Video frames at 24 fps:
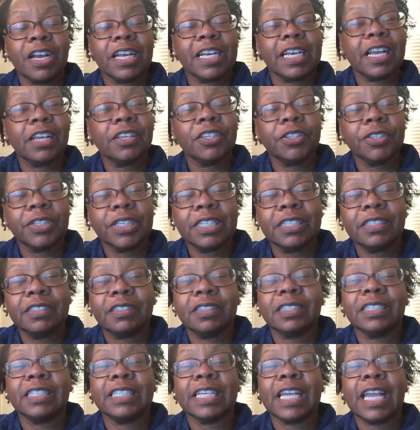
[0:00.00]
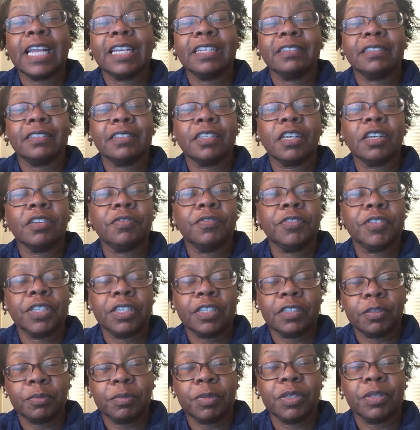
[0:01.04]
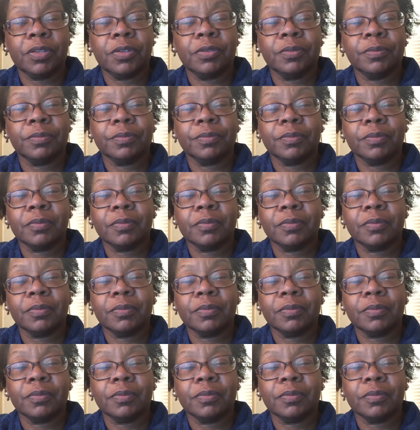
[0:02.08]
and now your innocent dad is stuck footing the bill.